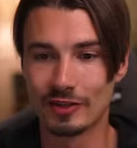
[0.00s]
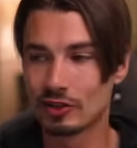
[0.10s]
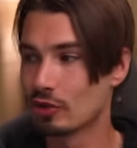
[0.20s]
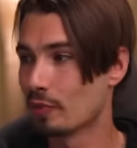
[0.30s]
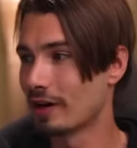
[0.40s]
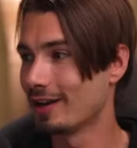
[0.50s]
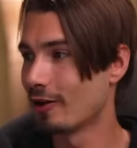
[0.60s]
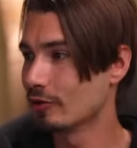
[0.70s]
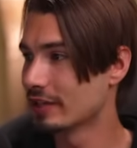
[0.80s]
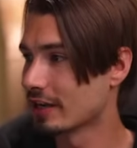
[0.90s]
super
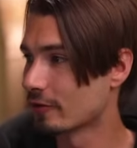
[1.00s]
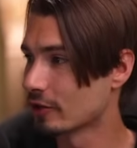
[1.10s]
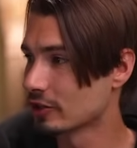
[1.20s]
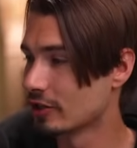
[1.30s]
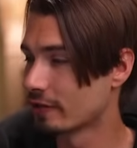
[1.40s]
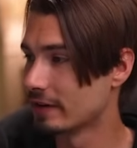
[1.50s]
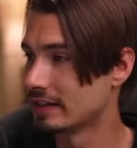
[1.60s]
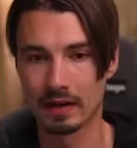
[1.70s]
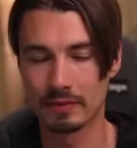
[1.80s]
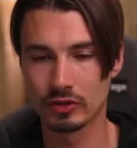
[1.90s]
low-tech version of it.
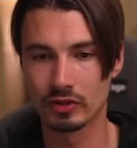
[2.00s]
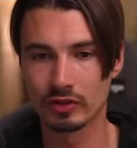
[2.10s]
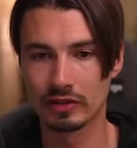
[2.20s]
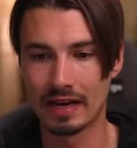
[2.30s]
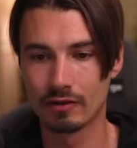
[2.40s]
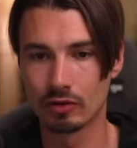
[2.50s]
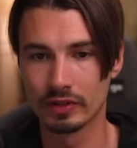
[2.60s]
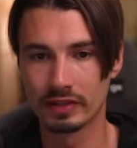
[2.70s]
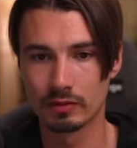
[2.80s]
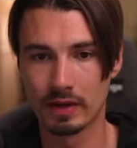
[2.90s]
I'm just going to download
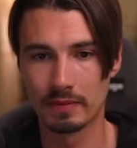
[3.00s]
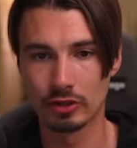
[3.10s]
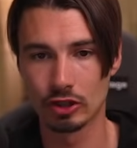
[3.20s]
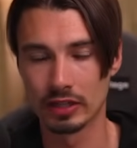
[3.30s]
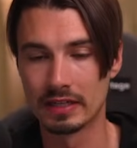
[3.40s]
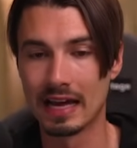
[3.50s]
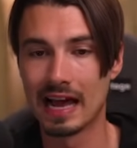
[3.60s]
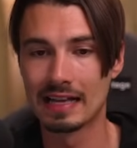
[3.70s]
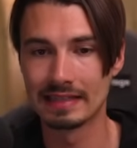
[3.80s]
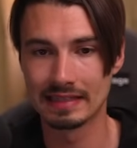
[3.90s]
this to my machine,
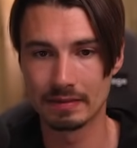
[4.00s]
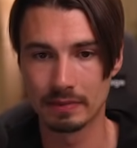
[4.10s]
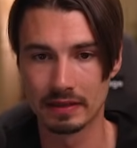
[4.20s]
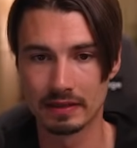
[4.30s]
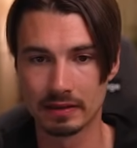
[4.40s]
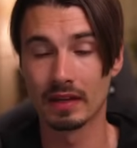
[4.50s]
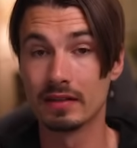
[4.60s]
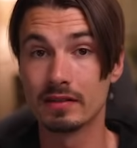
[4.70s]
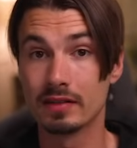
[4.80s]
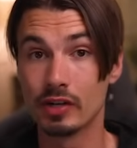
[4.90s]
unzip it,
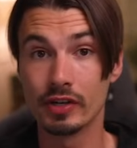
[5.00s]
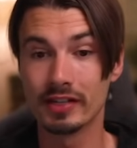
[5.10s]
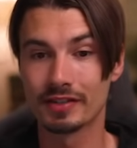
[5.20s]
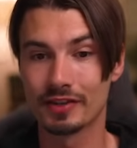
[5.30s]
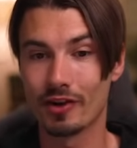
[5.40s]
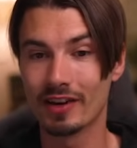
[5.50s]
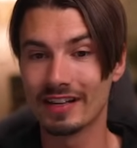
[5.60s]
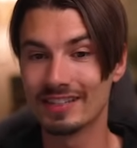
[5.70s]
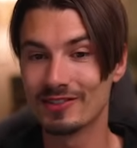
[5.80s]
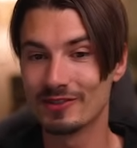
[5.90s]
and here it is. All I
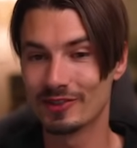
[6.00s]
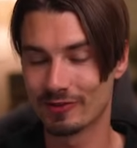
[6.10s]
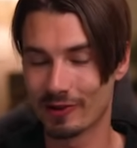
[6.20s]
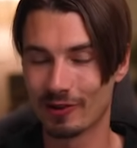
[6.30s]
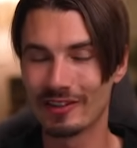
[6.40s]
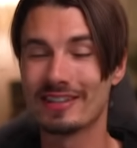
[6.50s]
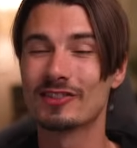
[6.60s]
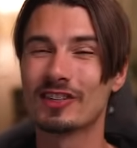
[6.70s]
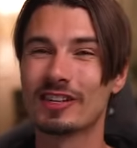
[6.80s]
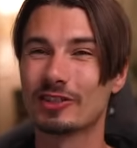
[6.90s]
need to do is the following. Here's
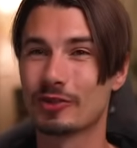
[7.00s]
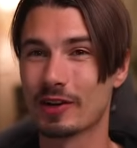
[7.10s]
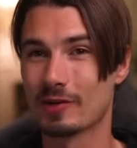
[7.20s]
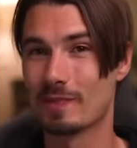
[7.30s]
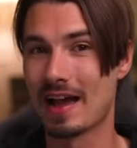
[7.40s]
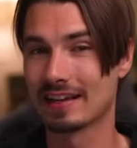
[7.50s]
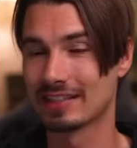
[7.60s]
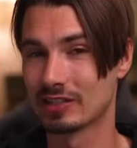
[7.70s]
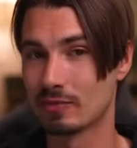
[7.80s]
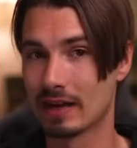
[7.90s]
a little trick on Mac
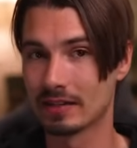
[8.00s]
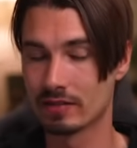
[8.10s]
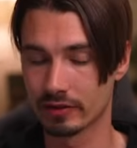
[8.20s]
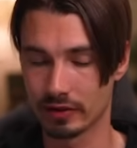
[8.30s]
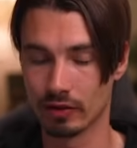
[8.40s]
that you might not